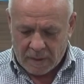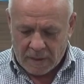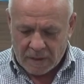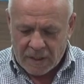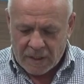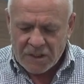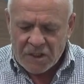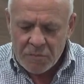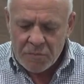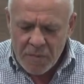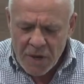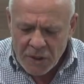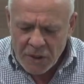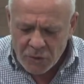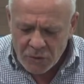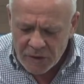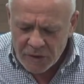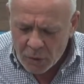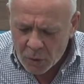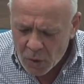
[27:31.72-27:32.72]
Just
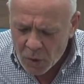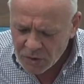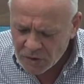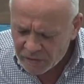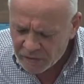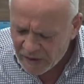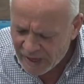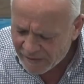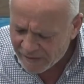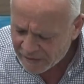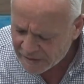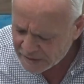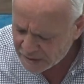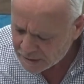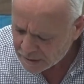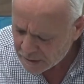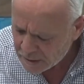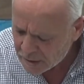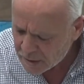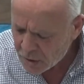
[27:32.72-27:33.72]
imagine the host of
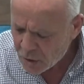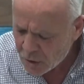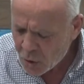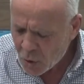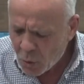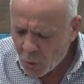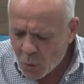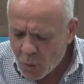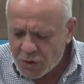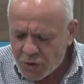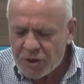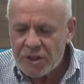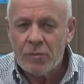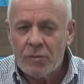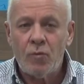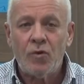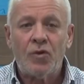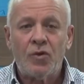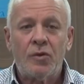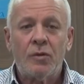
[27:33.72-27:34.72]
heavens watching
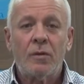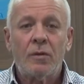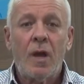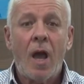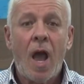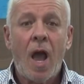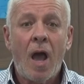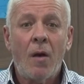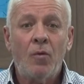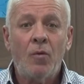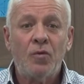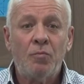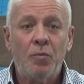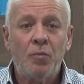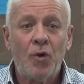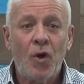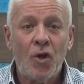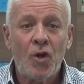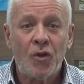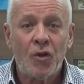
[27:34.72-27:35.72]
with, with
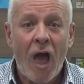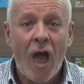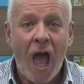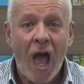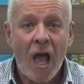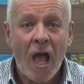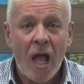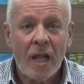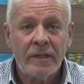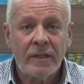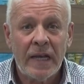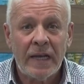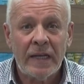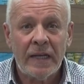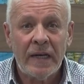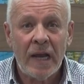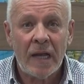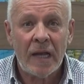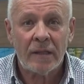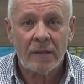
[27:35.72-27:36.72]
breath
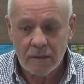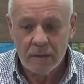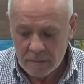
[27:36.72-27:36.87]
taken out